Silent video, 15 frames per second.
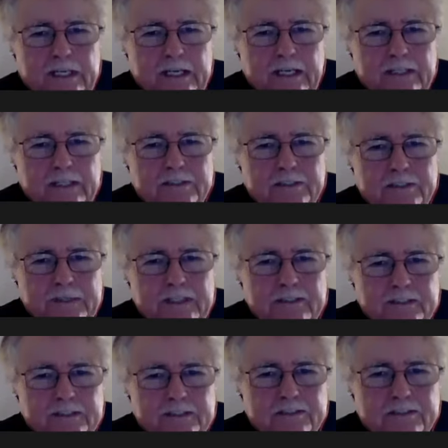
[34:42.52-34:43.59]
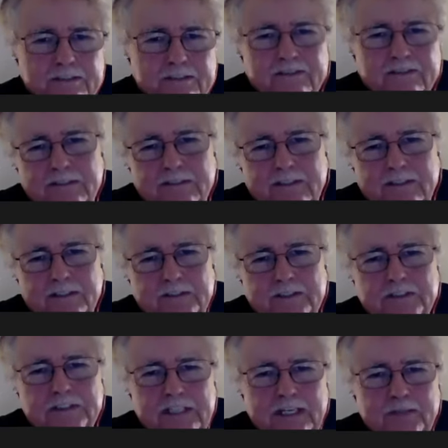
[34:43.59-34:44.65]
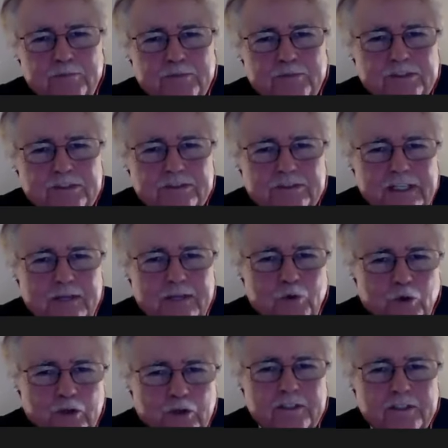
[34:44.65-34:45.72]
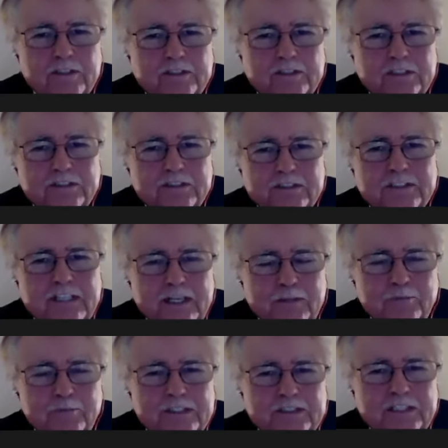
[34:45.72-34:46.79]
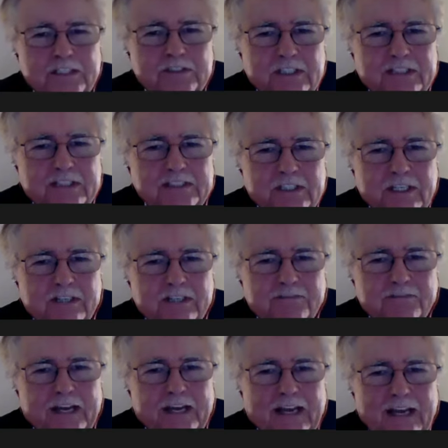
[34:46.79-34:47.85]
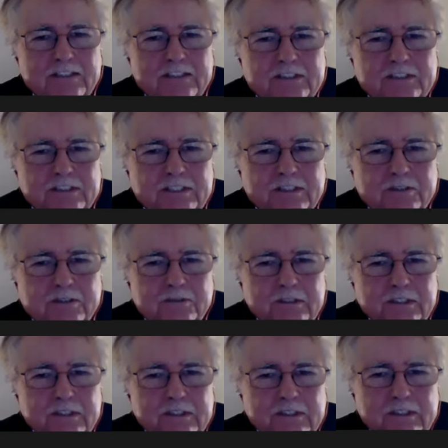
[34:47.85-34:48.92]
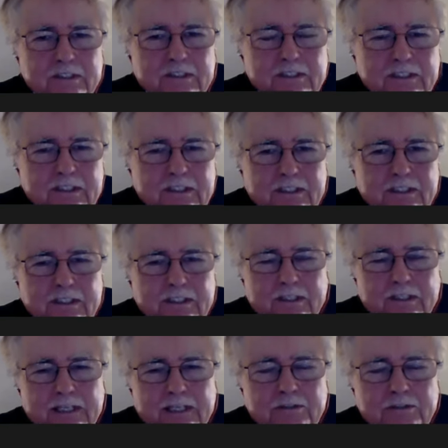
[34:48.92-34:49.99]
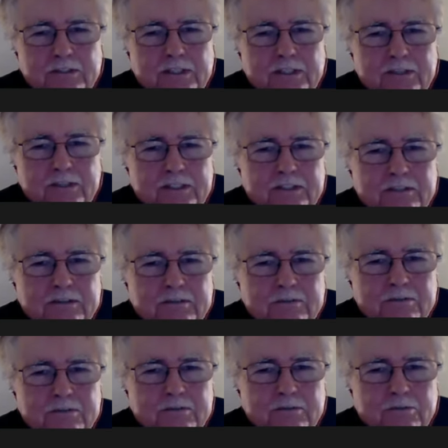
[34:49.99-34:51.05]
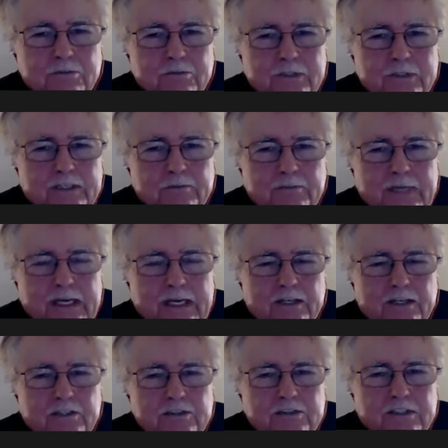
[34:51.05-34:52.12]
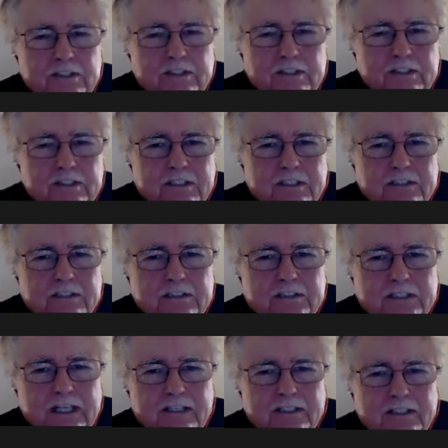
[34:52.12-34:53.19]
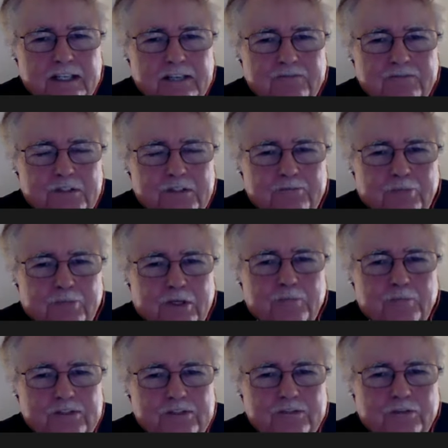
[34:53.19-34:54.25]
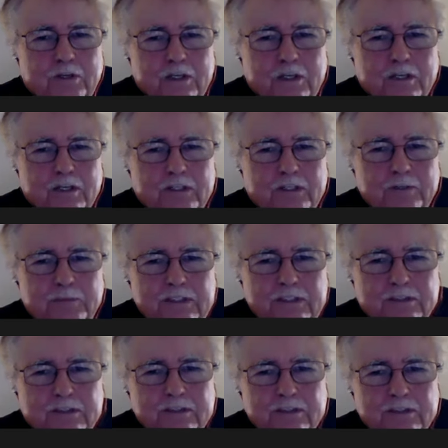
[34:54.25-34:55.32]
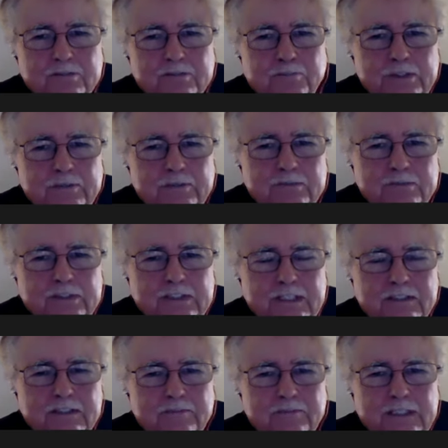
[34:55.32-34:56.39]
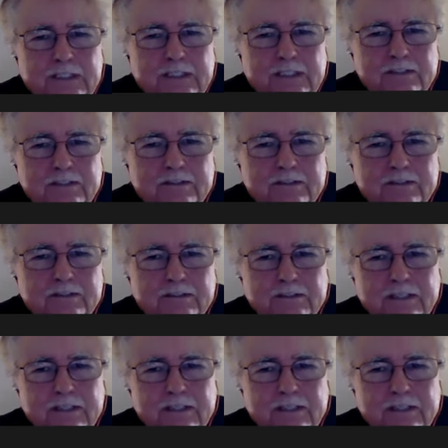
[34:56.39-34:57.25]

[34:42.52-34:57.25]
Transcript: case. I mean, it's it's the same ordinance. It's the same essentially set of facts. So, I don't know that really matters. Can you consolidate for the purpose of oral arguments and just set them together?